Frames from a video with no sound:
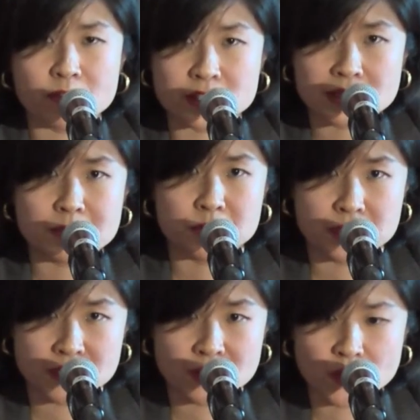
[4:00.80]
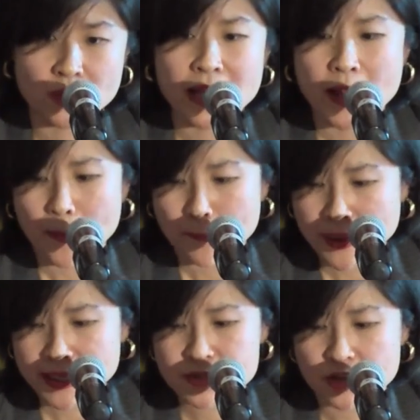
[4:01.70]
of the WTO
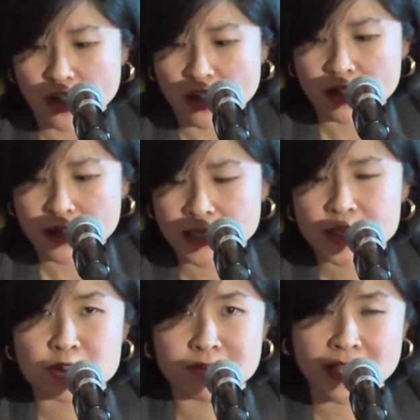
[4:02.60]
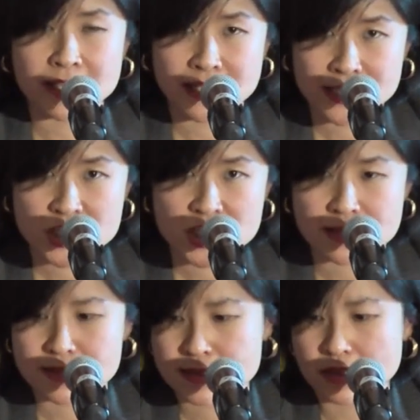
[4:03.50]
based on alleged
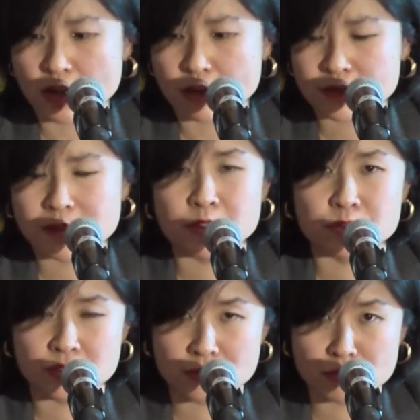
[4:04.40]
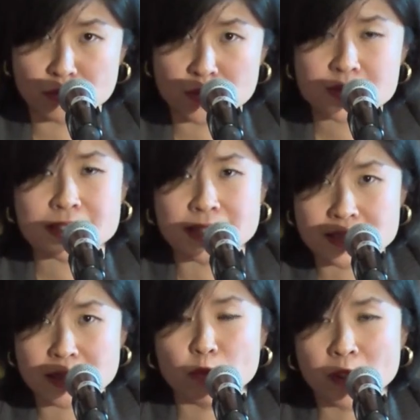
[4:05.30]
violations of WTO rules
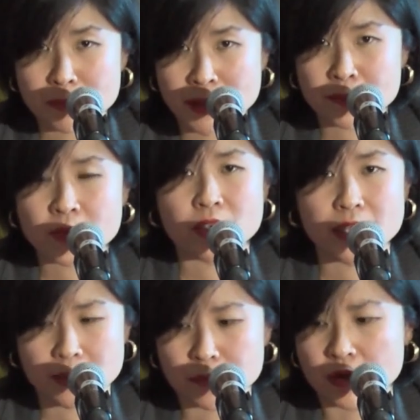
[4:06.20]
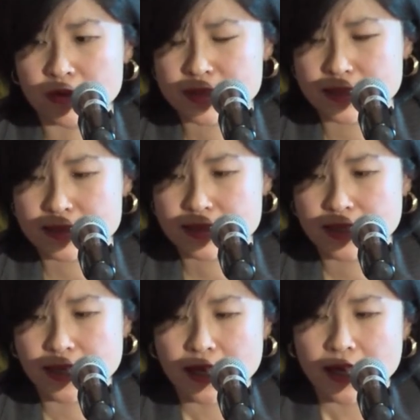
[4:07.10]
that one member imposes.
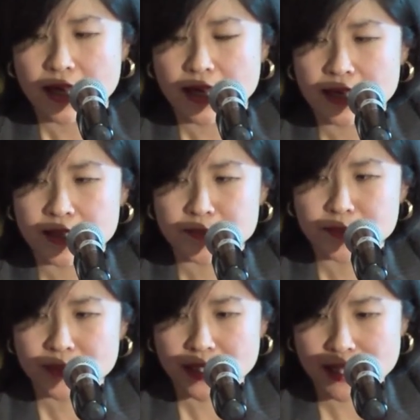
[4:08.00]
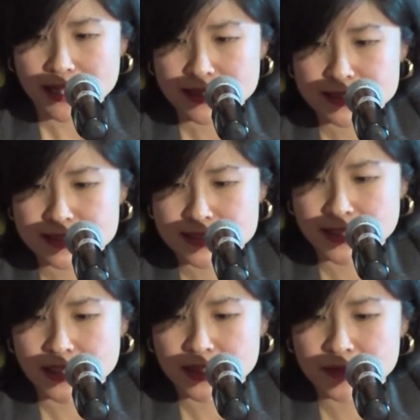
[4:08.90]

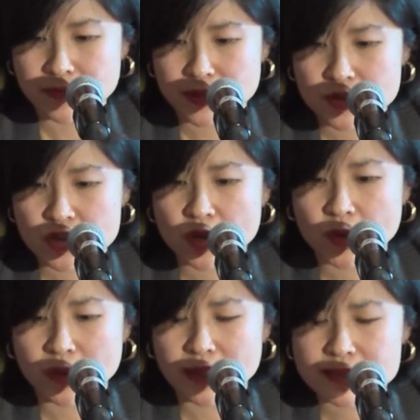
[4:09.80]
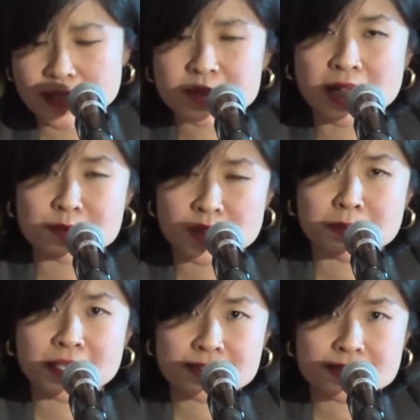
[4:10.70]
So sometimes it
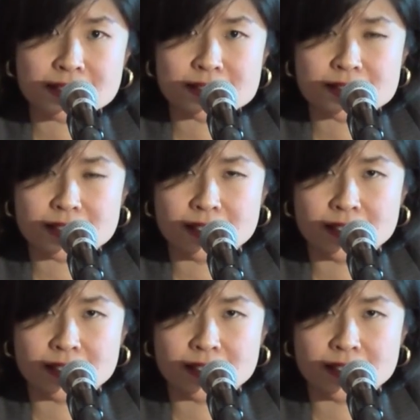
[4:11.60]
means that